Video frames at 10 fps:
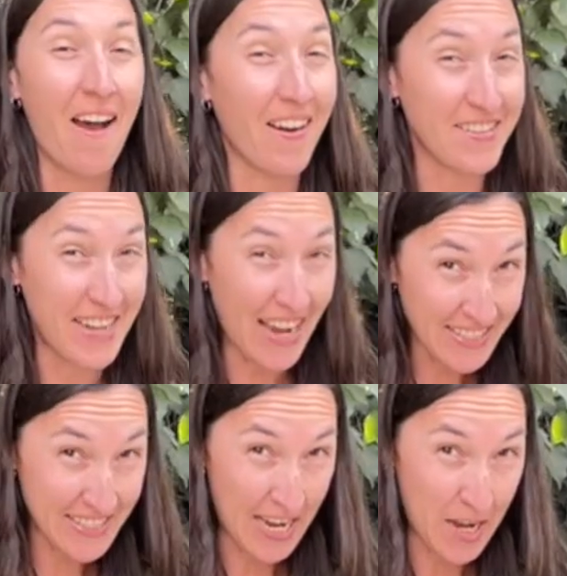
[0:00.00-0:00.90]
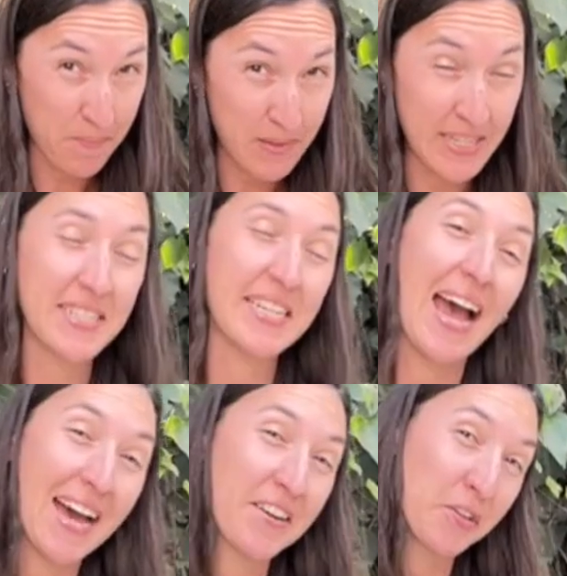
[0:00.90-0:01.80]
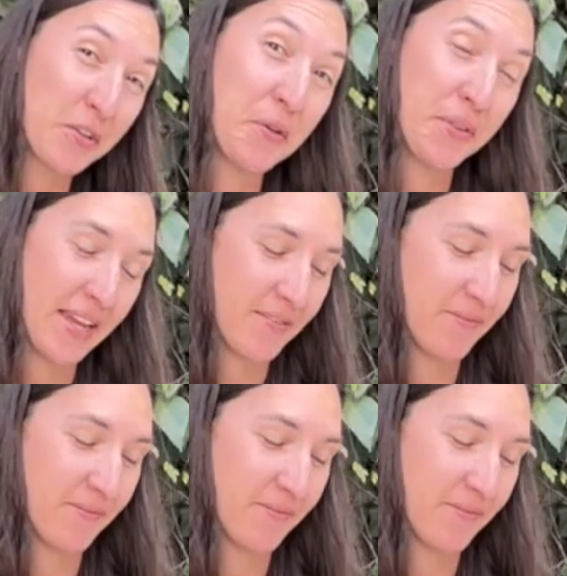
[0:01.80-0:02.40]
Our next step is to add our clothing.